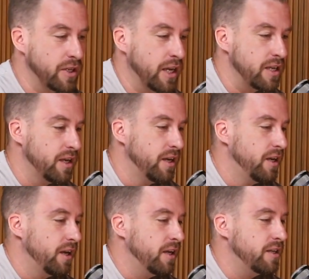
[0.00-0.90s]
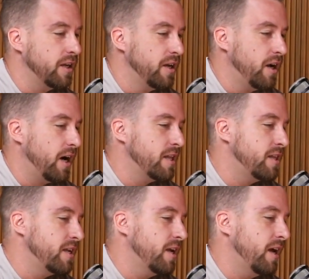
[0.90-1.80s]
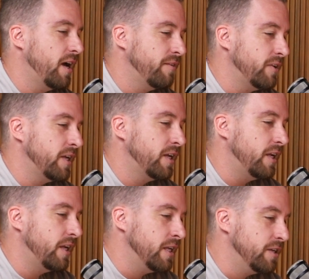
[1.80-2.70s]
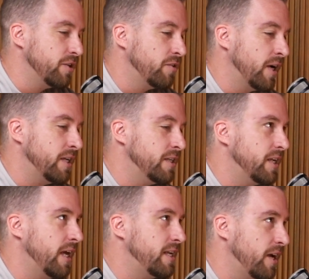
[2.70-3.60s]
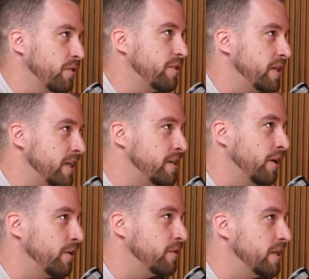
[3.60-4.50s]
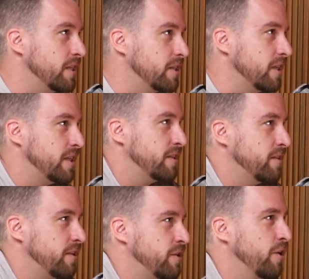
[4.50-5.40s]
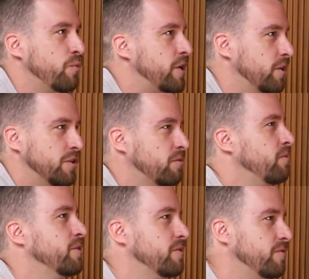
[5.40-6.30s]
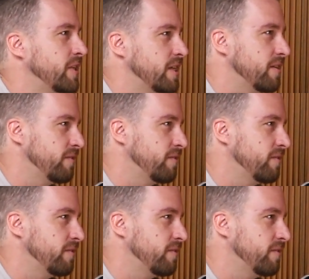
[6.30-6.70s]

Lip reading: Yeah. I think having an integrated and healthy ego is we couldn't do what we do if we didn't.